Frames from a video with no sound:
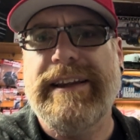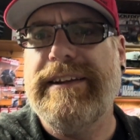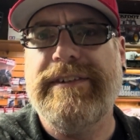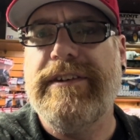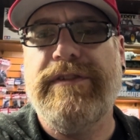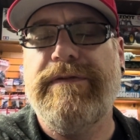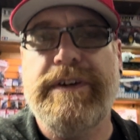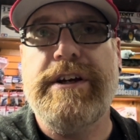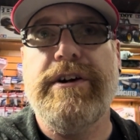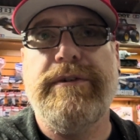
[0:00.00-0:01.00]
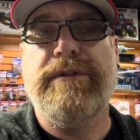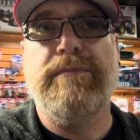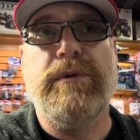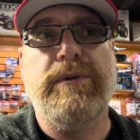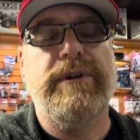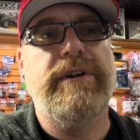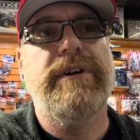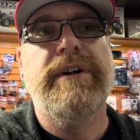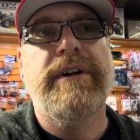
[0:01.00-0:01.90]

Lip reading: this video was more